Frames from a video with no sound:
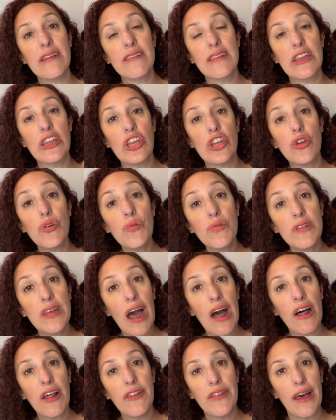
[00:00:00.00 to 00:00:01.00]
that you
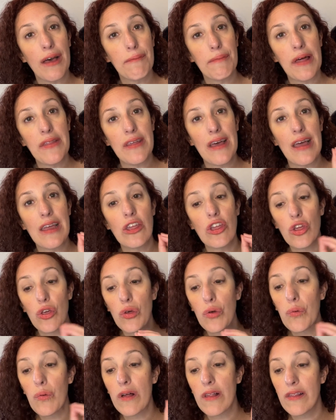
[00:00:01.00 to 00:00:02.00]
tell them that
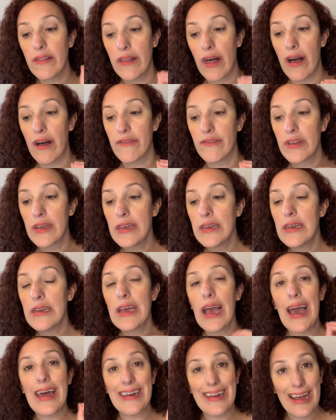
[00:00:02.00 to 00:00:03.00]
you love,
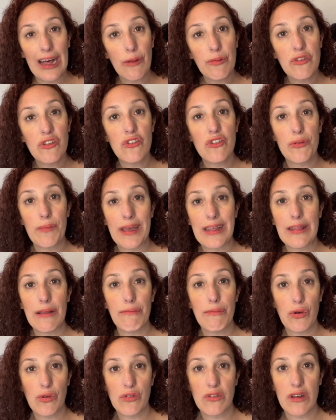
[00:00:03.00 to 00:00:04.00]
and it helps you to make the
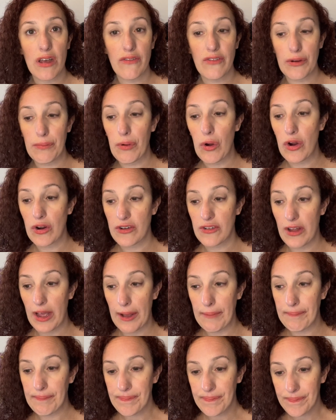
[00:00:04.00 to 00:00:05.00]
most of your park
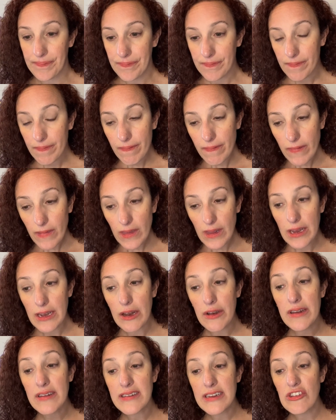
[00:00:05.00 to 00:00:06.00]
time. Now,
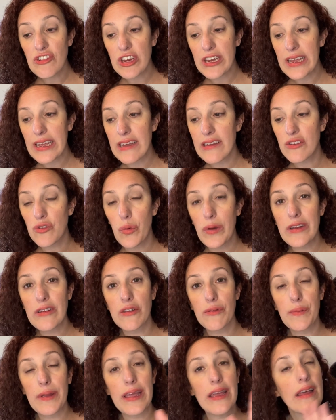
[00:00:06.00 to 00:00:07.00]
Disney Genie is going
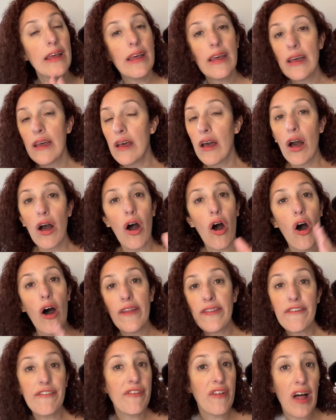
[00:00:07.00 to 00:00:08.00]
to be
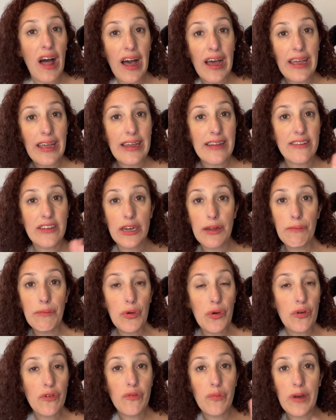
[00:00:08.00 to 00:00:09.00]
on the fly. It's going to
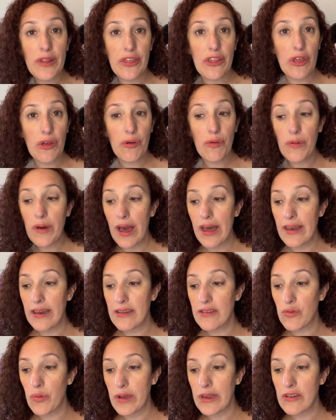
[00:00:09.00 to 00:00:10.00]
move with you, and
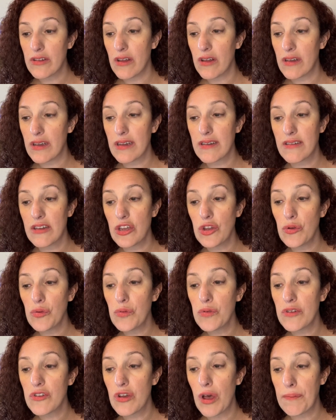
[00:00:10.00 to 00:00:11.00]
it's going to
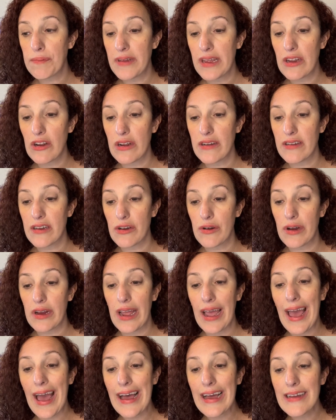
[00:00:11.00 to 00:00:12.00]
continue to update your
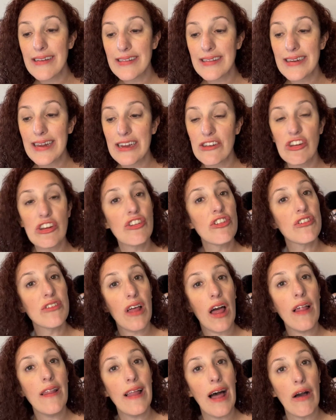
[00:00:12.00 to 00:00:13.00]
itinerary as the day changes,
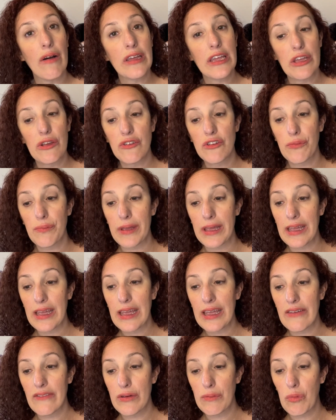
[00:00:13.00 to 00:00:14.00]
allowing you to be
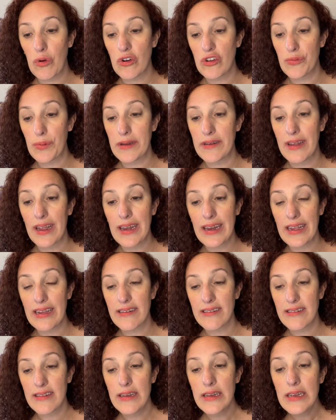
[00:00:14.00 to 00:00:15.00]
even more spontaneous.